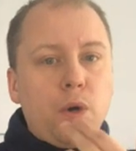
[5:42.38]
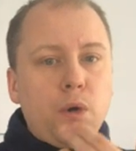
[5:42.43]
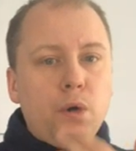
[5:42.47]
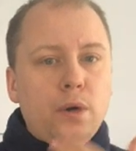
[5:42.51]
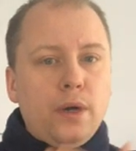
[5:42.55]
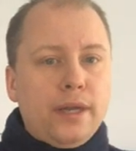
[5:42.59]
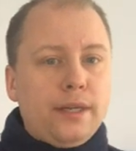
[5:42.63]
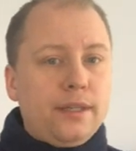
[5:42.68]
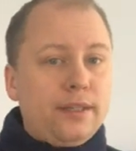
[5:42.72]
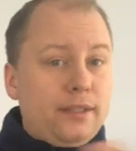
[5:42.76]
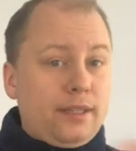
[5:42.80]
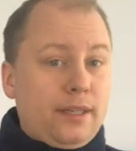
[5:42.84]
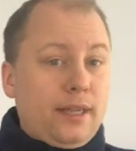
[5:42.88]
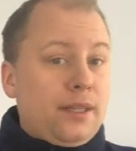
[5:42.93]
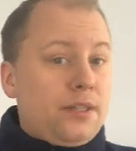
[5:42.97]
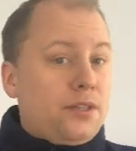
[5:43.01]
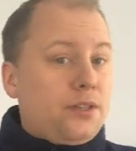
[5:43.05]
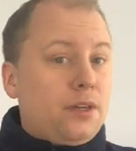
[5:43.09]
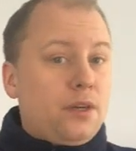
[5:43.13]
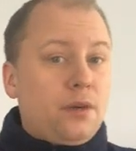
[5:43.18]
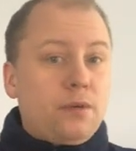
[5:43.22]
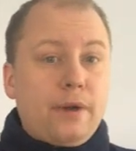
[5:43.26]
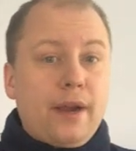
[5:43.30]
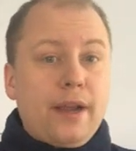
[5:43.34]
And
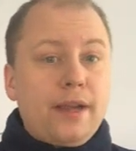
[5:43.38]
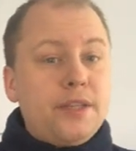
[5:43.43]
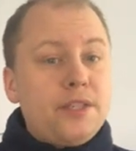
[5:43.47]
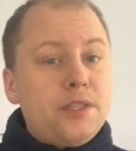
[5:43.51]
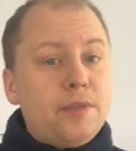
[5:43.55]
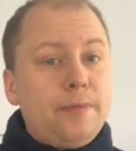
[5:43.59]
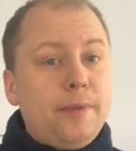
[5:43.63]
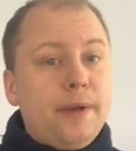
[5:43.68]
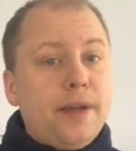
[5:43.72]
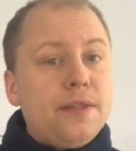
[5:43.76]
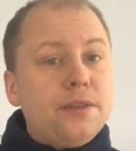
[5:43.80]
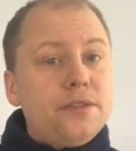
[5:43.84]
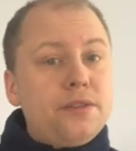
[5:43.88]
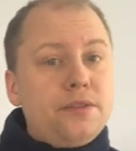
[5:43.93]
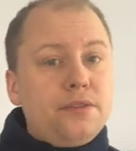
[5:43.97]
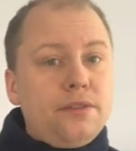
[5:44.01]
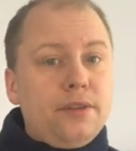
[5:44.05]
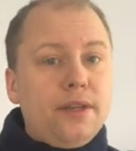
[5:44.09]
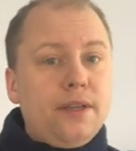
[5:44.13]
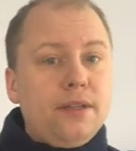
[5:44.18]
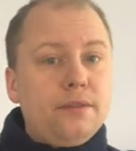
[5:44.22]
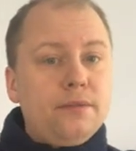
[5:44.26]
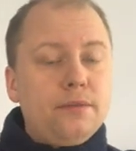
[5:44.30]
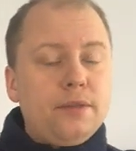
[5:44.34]
that's a Greg Spence
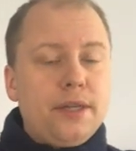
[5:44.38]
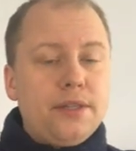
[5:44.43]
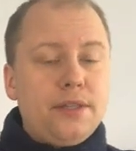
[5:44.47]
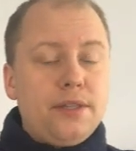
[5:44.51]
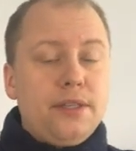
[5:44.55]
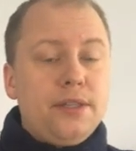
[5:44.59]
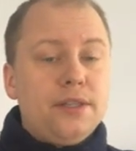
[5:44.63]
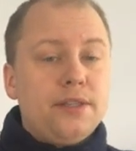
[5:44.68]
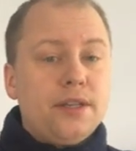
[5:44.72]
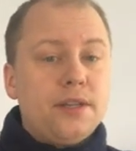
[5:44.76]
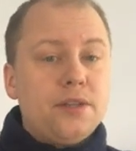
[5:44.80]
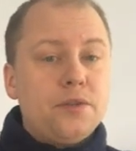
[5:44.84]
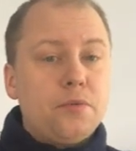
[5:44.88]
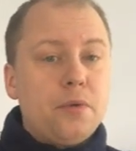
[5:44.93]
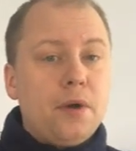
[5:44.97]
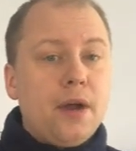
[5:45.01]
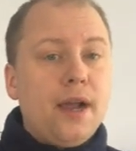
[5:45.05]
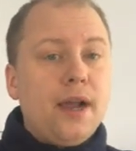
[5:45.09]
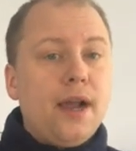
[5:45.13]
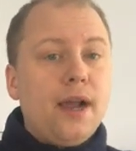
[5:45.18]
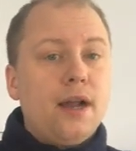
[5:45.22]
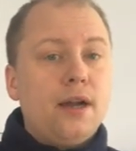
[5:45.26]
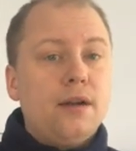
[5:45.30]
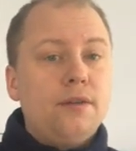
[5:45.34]
thing. At least that's where
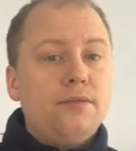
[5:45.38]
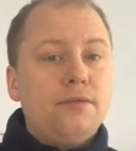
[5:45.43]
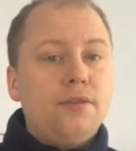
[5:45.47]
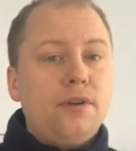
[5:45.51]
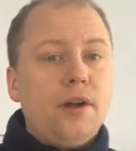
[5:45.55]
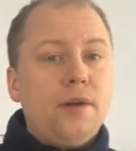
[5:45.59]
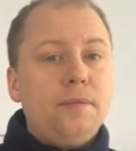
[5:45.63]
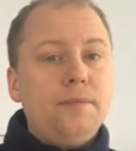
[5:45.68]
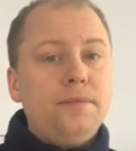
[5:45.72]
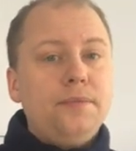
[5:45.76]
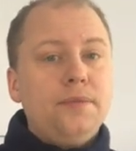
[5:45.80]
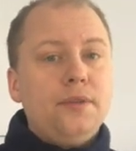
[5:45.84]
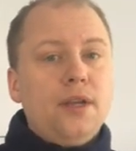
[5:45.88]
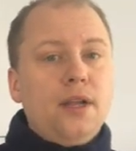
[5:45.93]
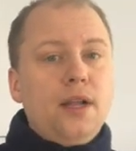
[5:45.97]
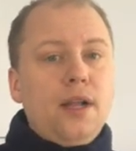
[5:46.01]
I got it from.